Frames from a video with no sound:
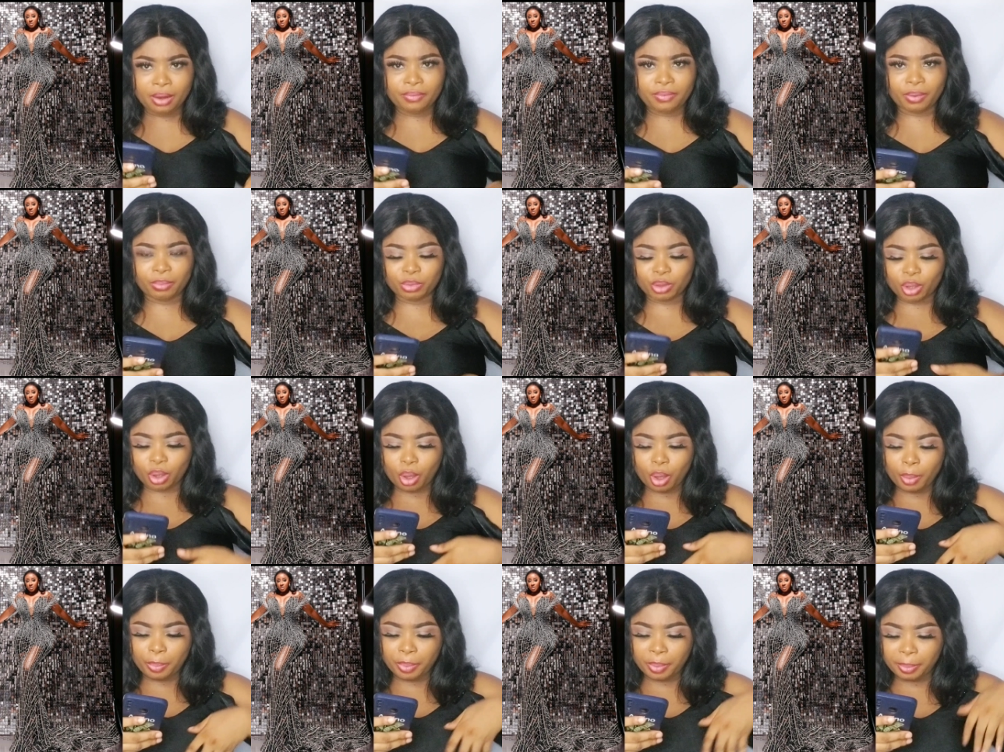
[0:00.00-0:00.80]
from the
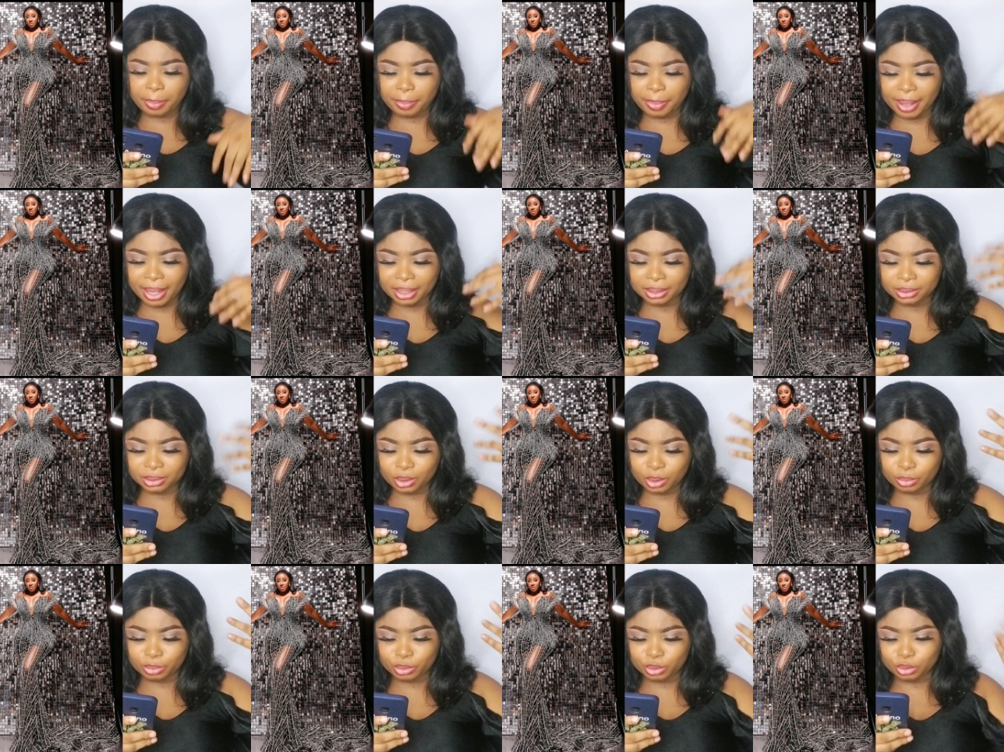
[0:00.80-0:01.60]
upper part
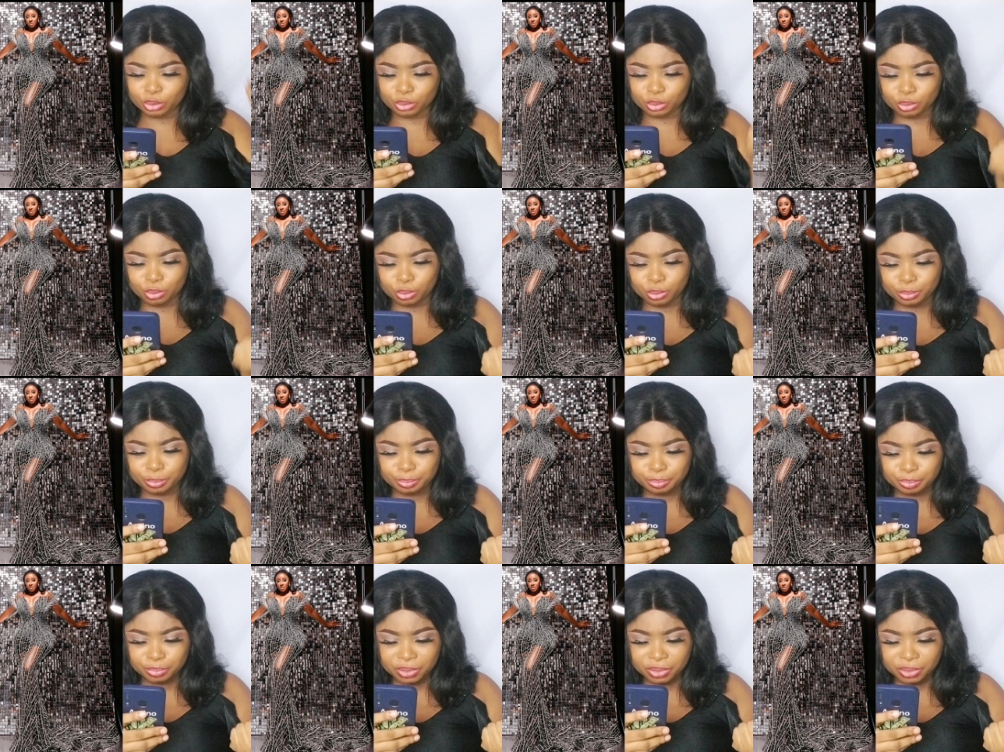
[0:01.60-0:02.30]
up to